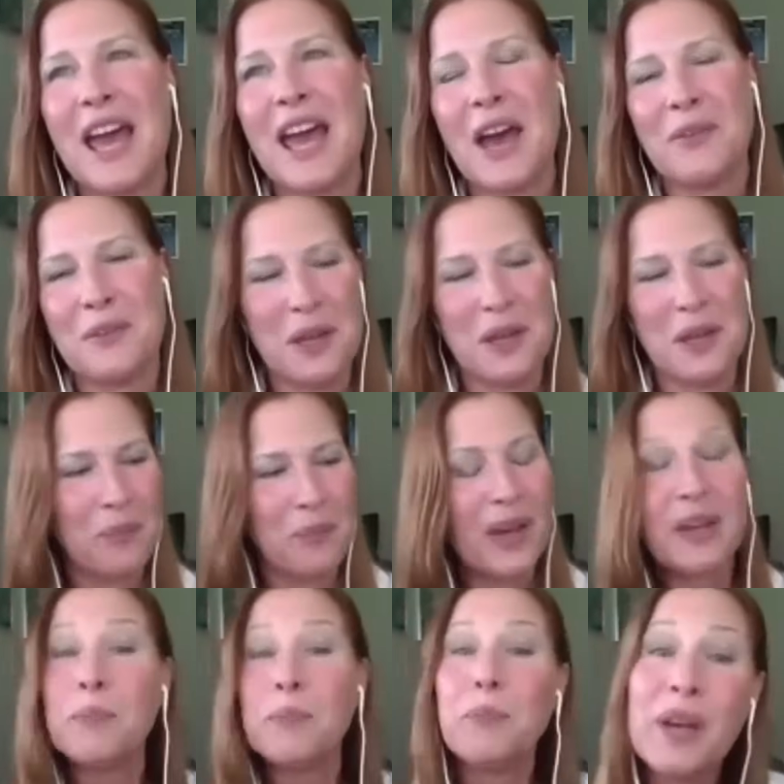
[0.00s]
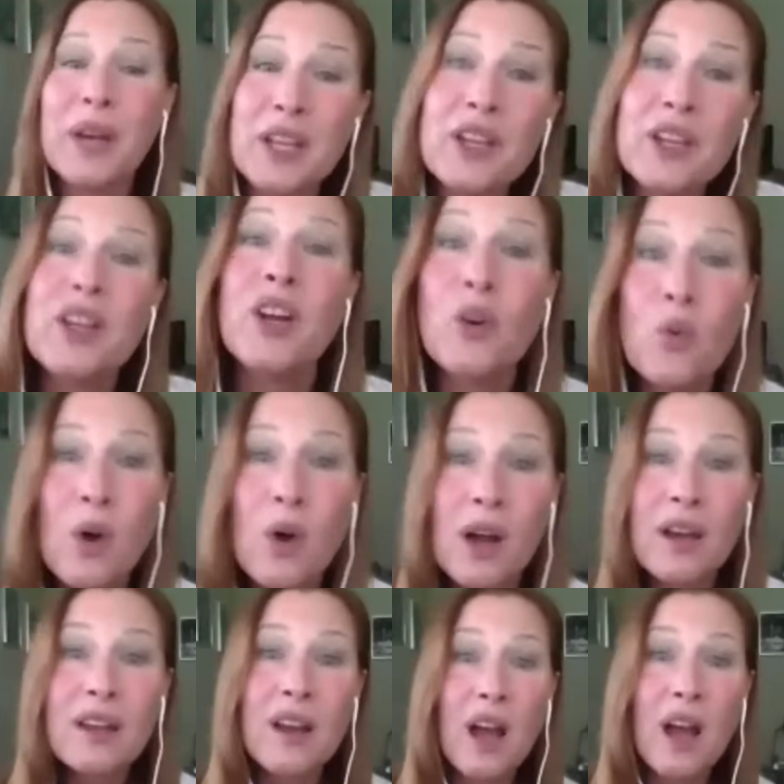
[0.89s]
heavy, but but you know
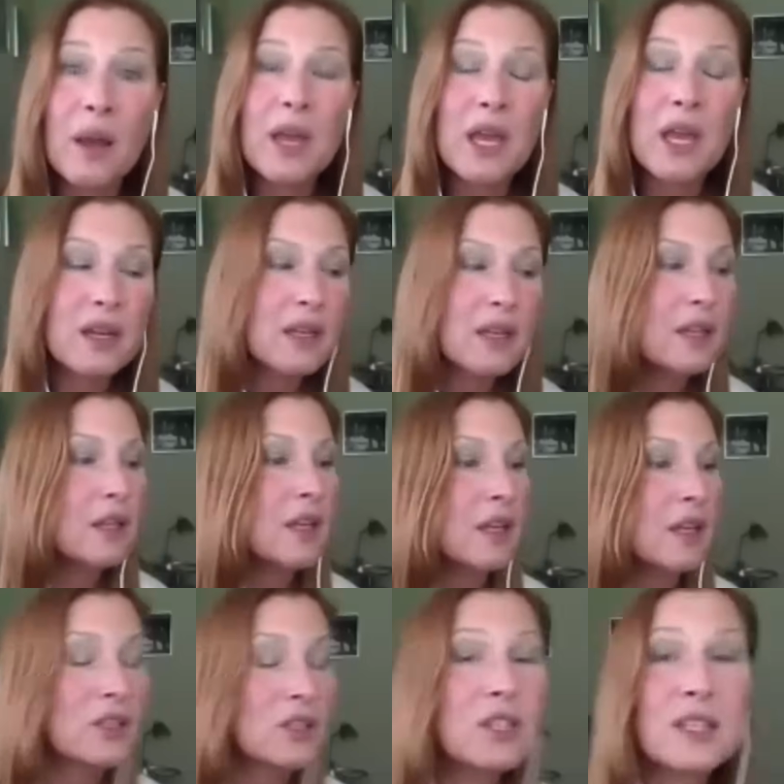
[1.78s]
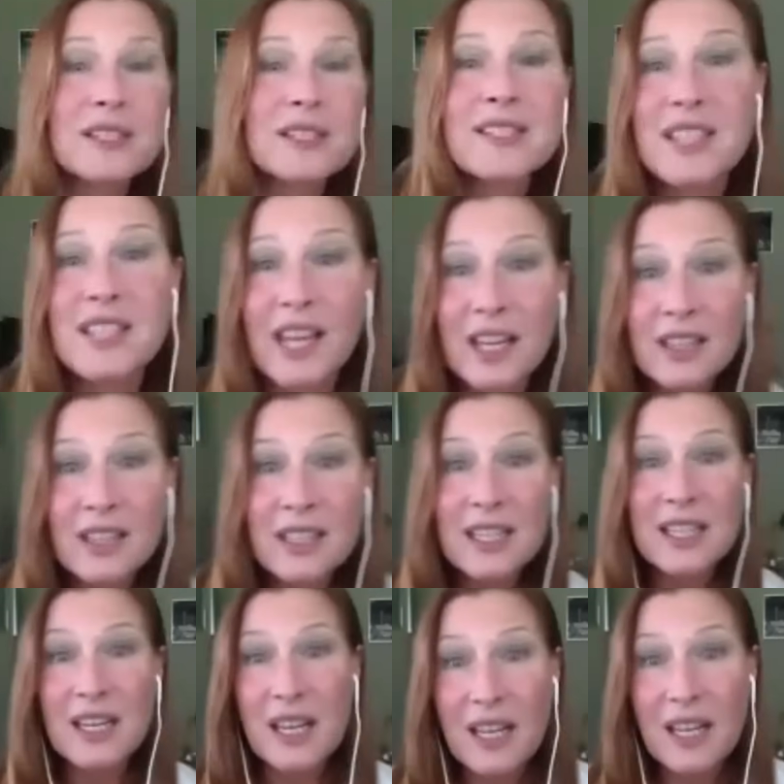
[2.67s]
what I mean. Look, Stanley
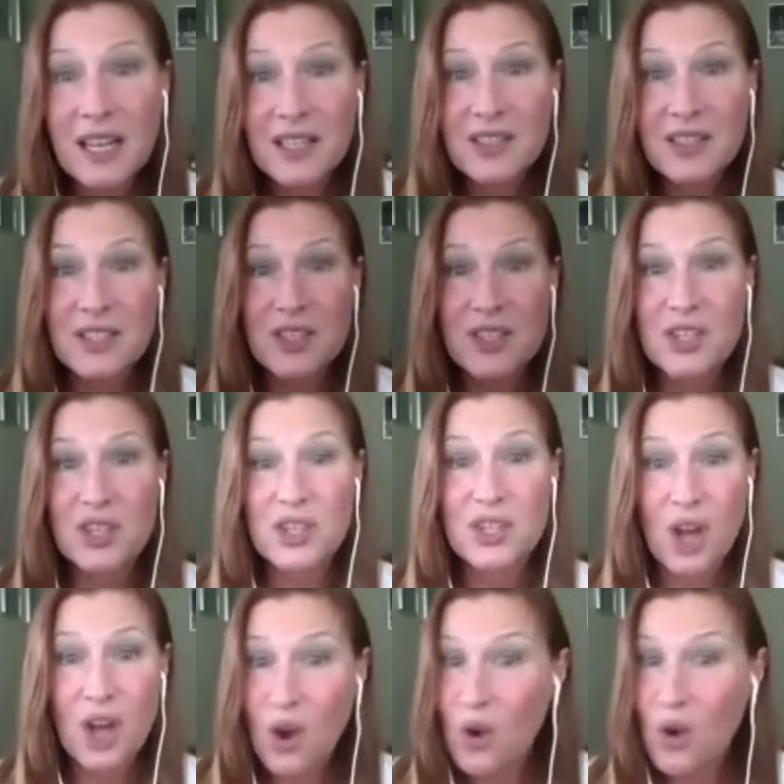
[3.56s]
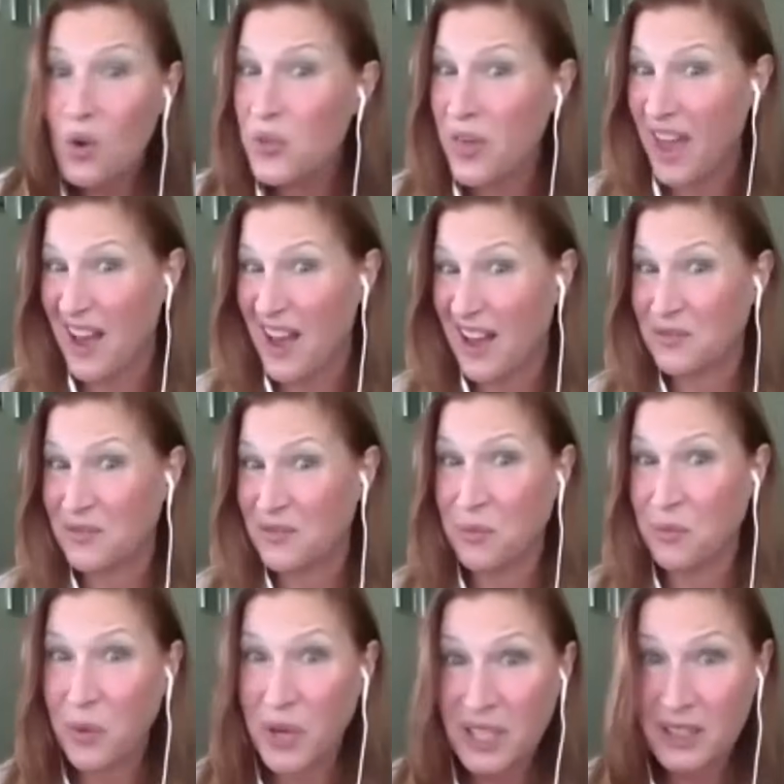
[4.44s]
needed to show that
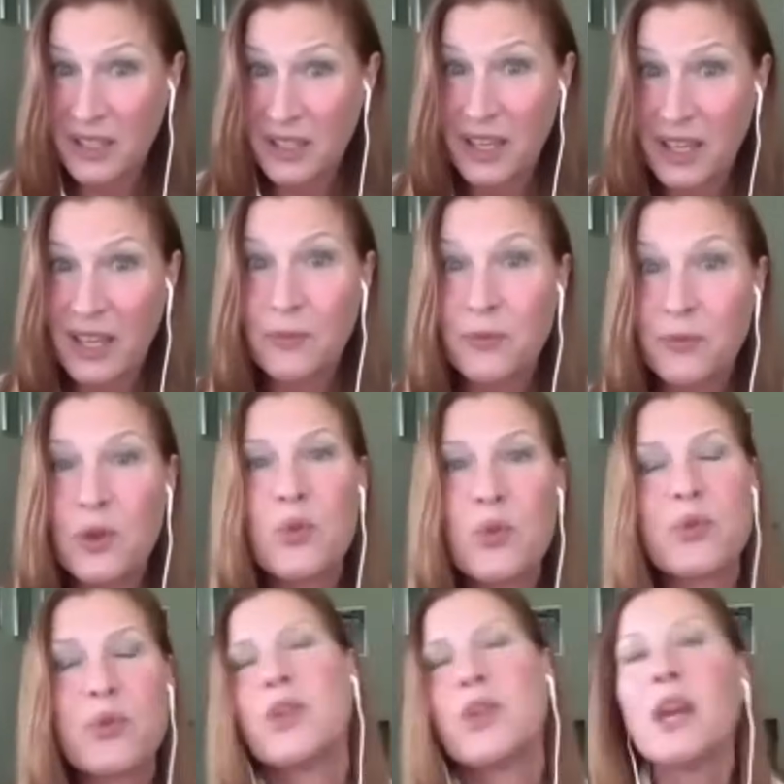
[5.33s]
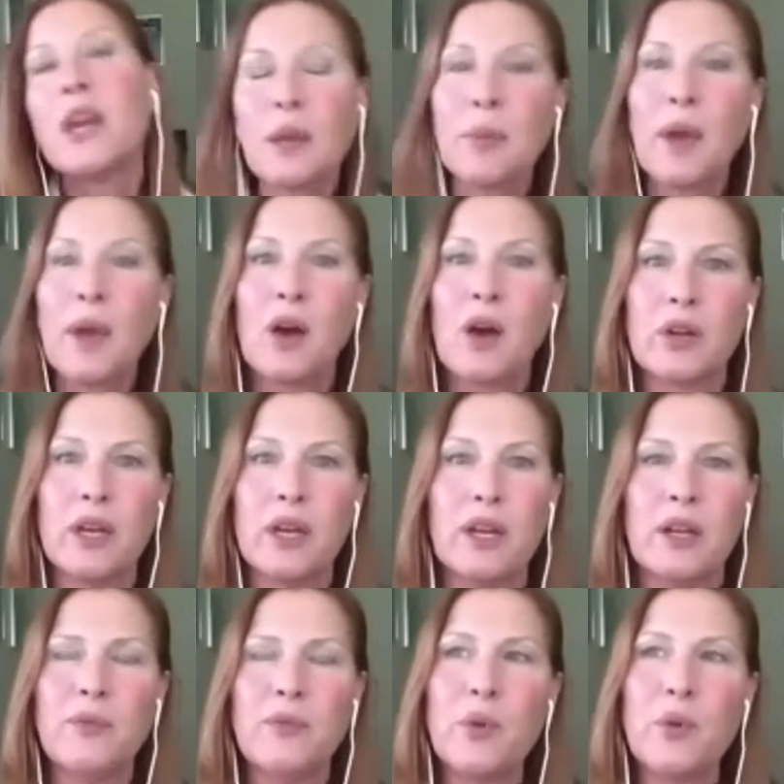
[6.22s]
really. Right, if you think right. about
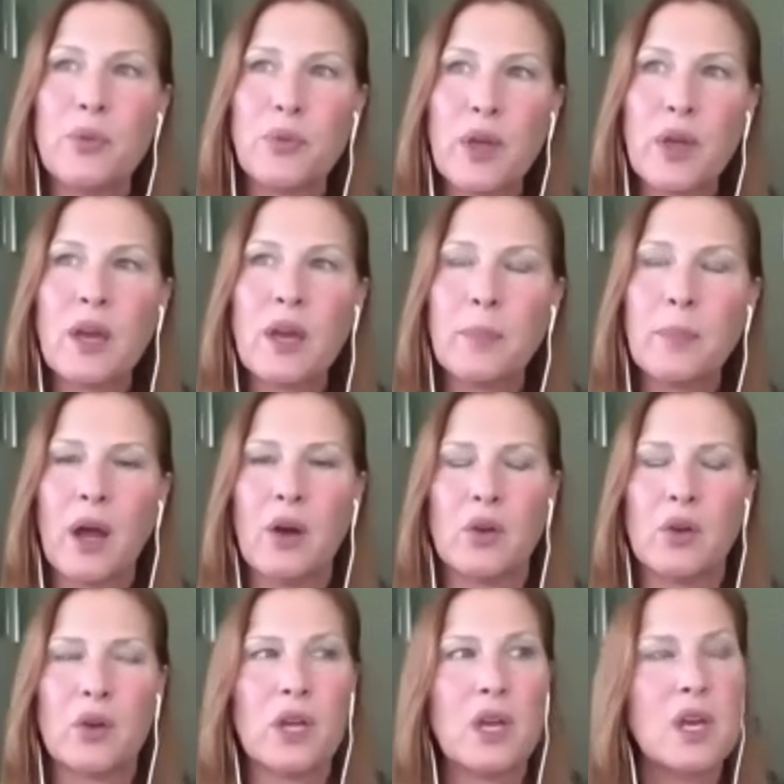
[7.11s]
it, if you think about